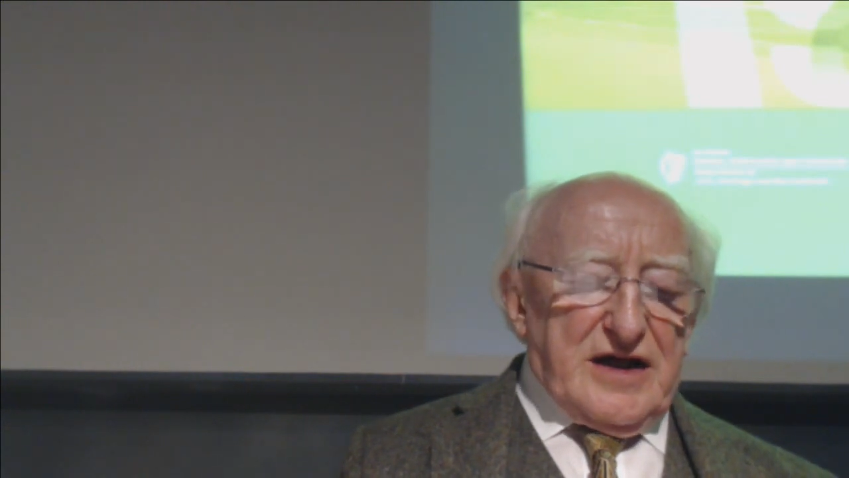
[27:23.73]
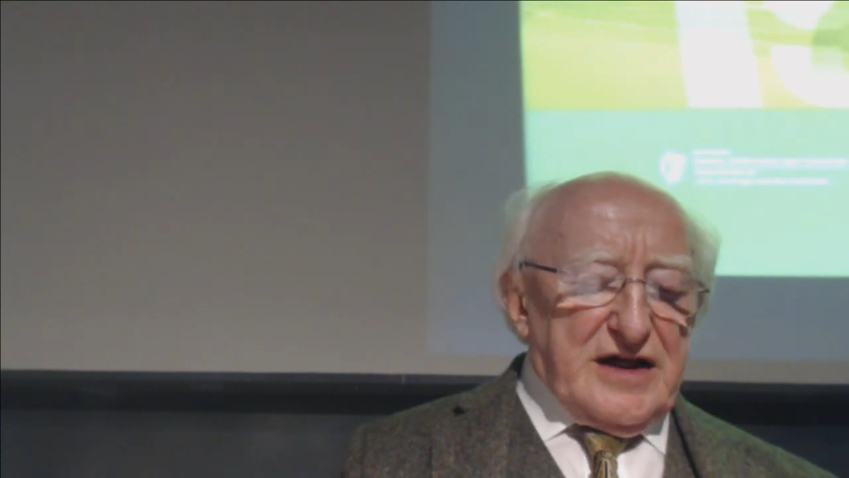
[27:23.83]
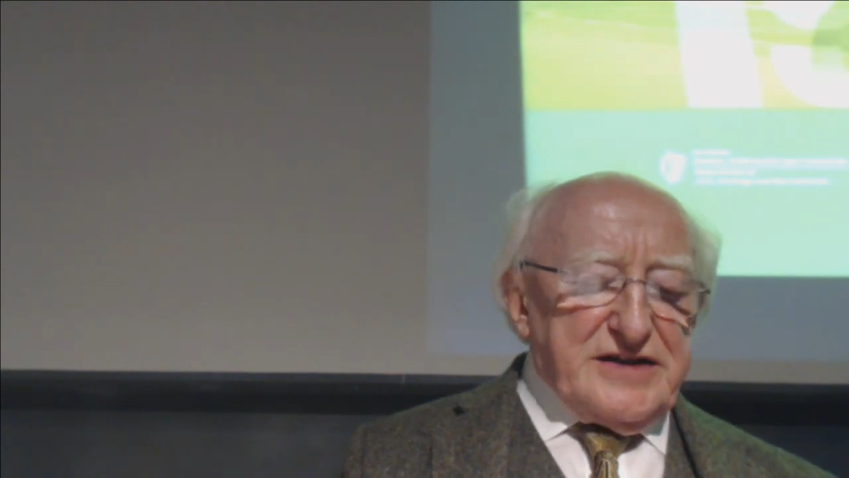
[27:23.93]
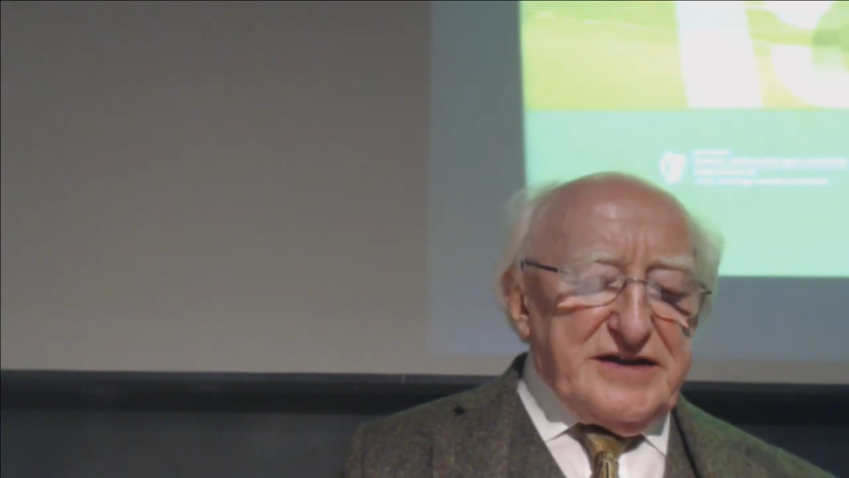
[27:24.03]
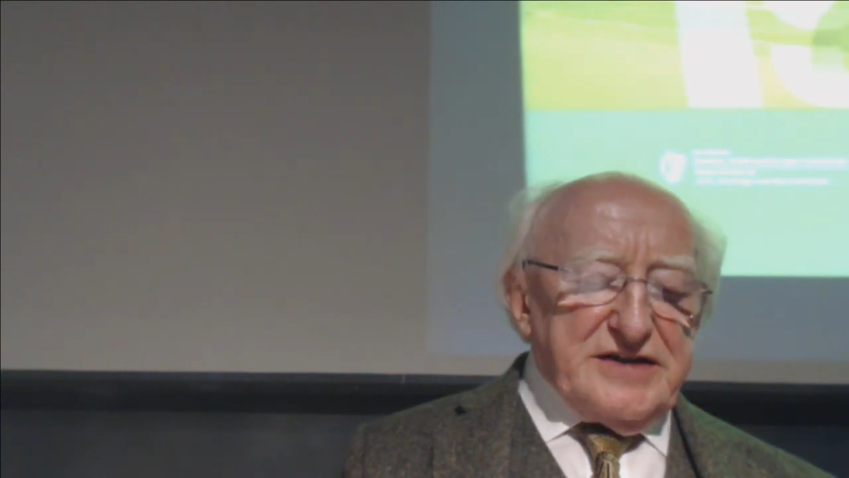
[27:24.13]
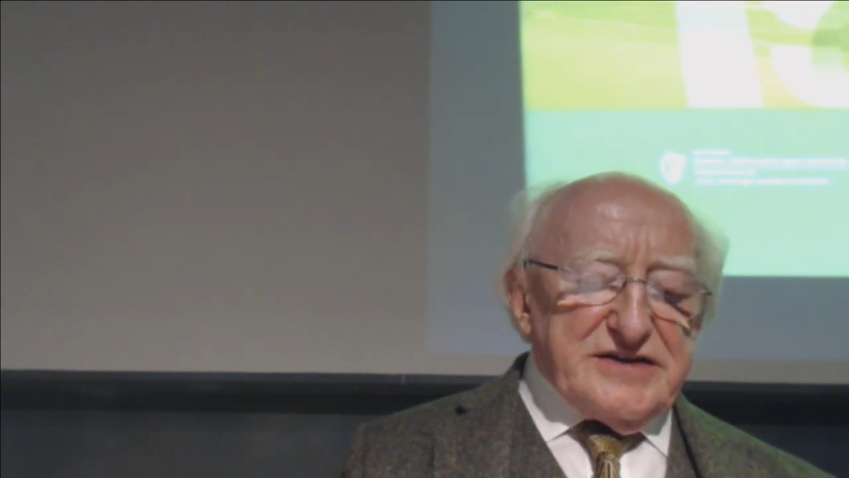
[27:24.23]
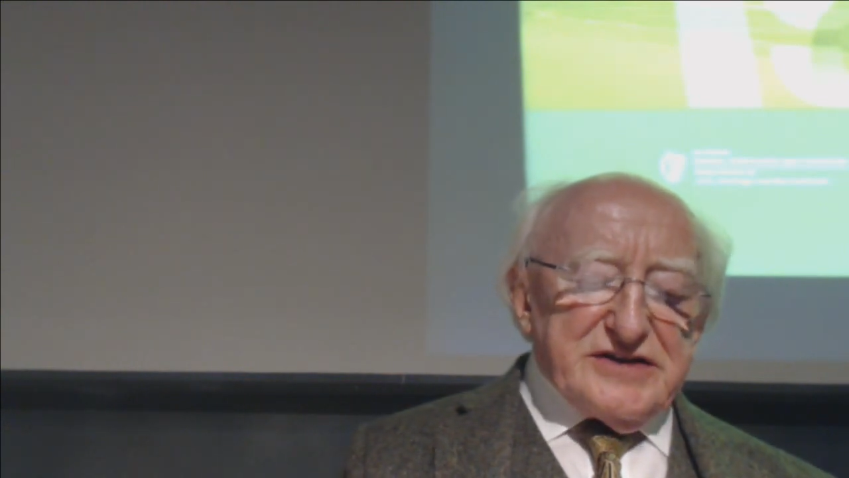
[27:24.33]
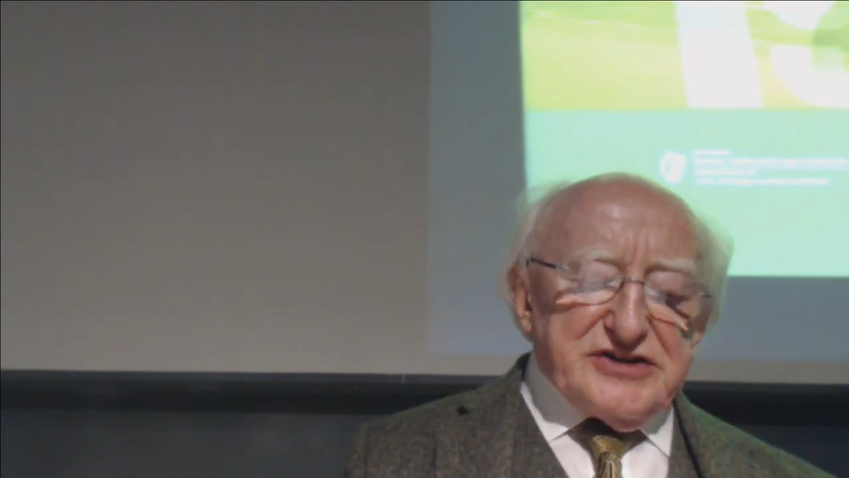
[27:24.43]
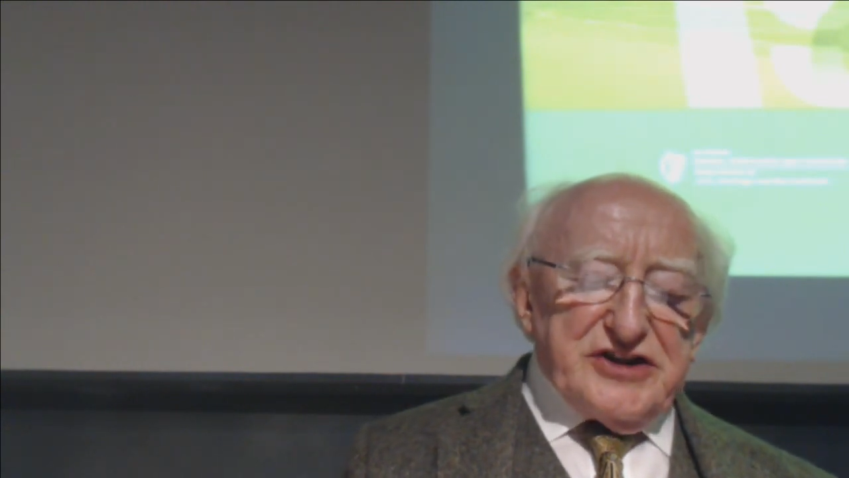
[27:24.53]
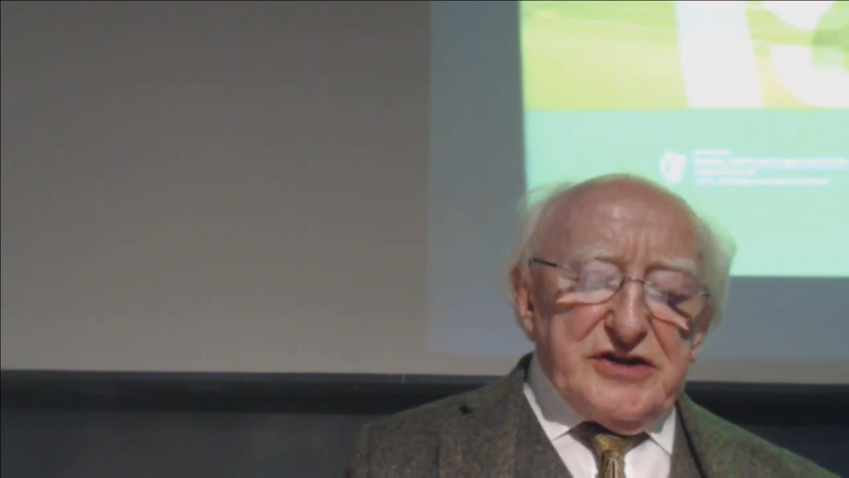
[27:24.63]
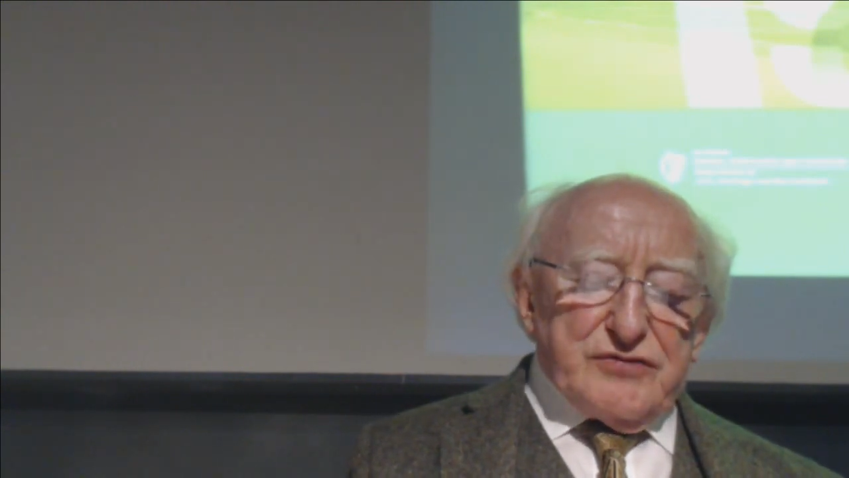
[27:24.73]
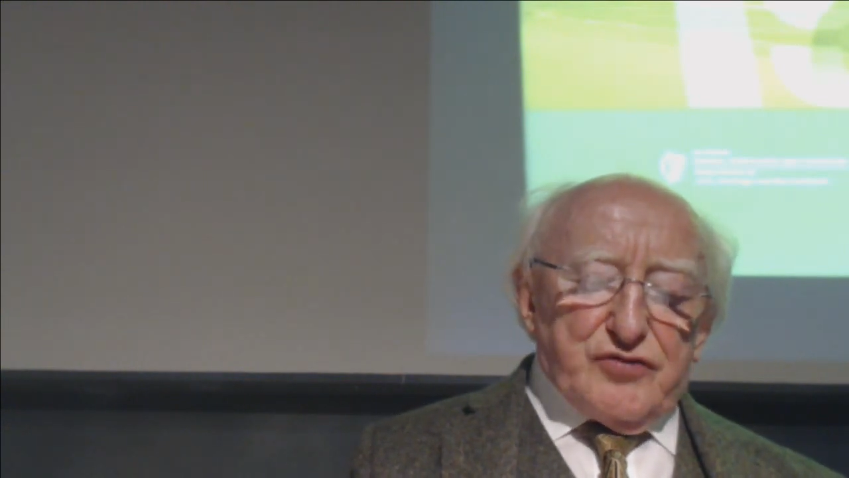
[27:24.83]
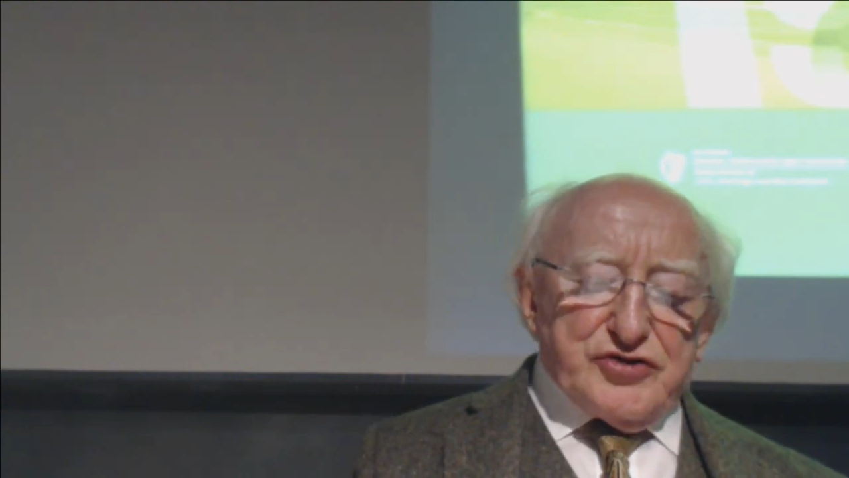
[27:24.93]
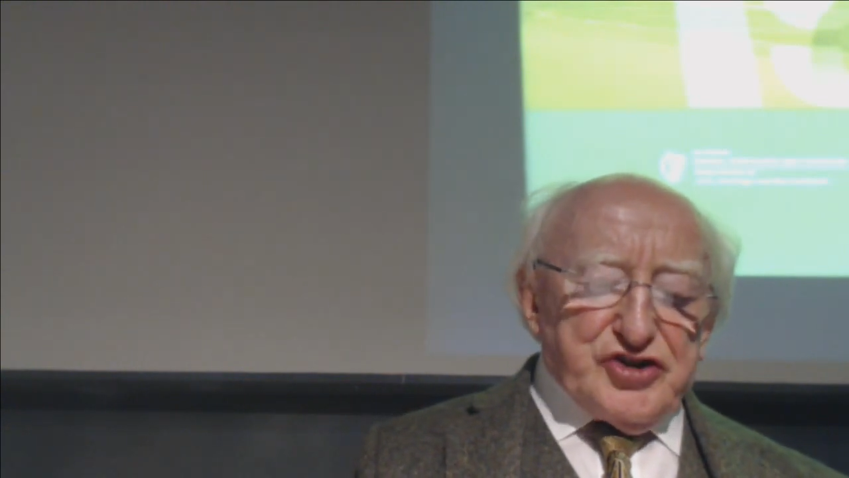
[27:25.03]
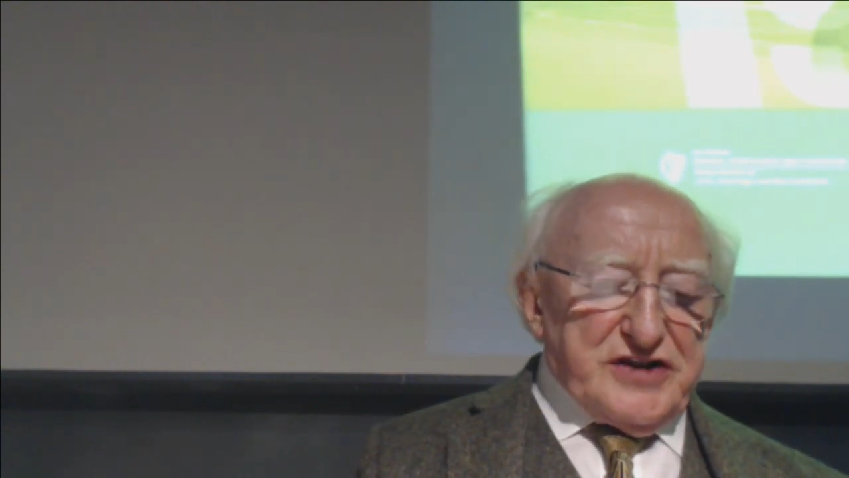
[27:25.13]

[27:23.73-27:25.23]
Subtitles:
I think that Roger